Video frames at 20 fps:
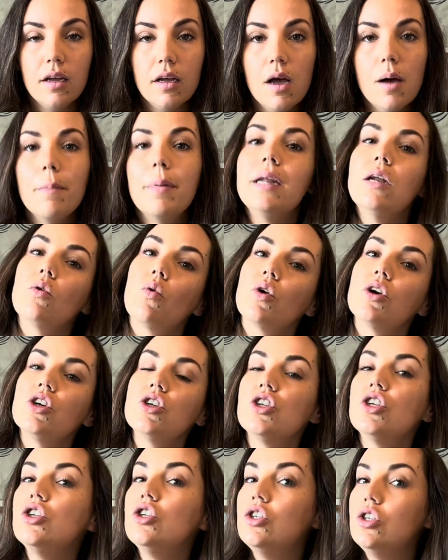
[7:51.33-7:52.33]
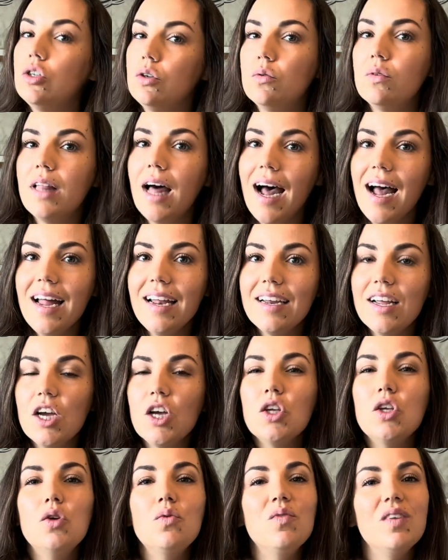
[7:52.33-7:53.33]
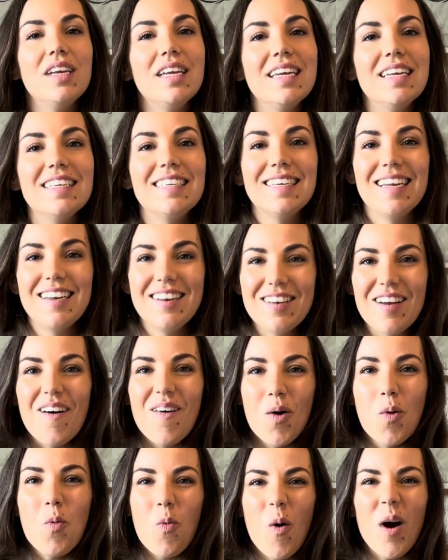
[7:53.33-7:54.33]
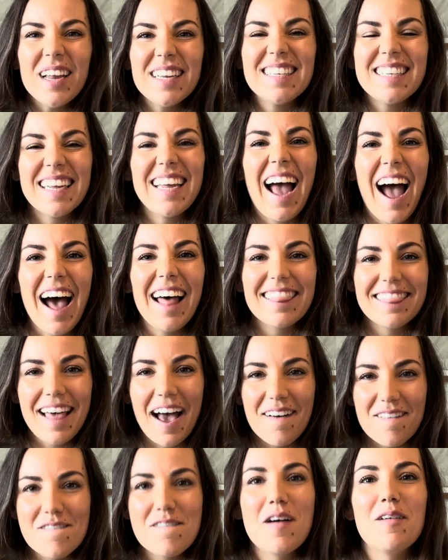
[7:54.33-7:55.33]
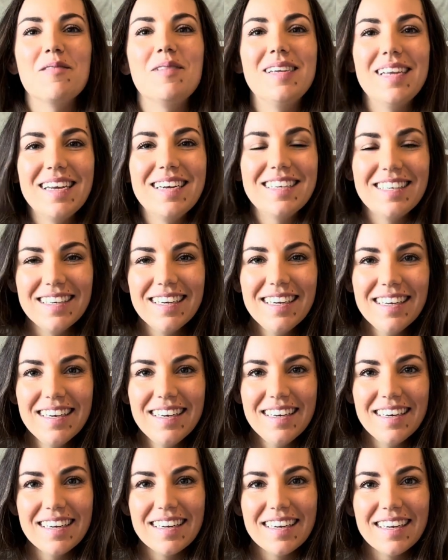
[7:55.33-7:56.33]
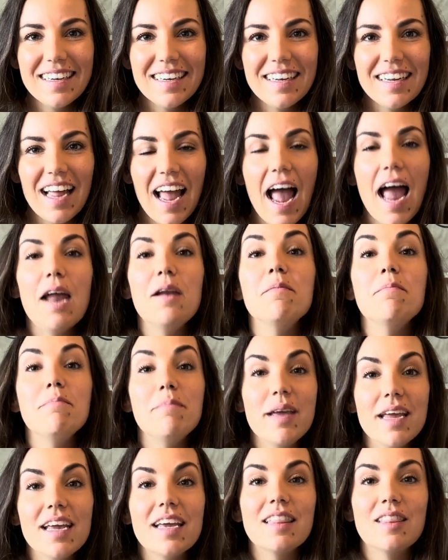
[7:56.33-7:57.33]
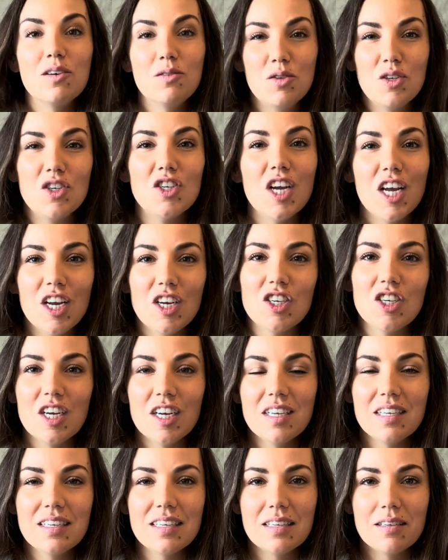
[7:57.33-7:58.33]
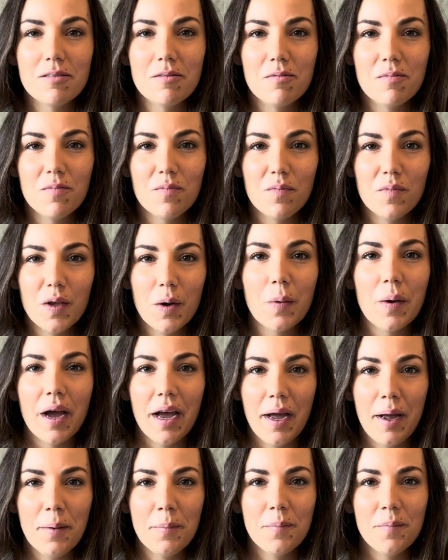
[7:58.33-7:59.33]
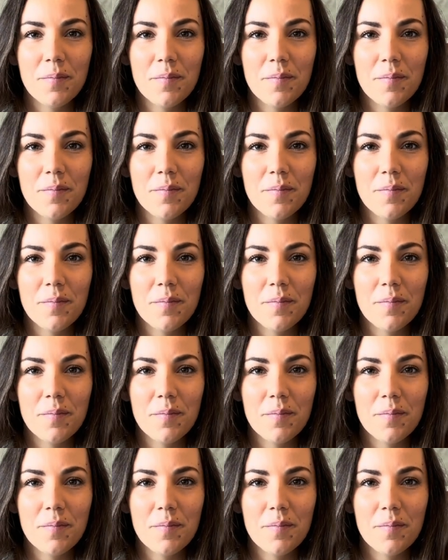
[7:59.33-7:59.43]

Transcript: But in order to do that, you need to know what's at that foundation and make those changes, okay?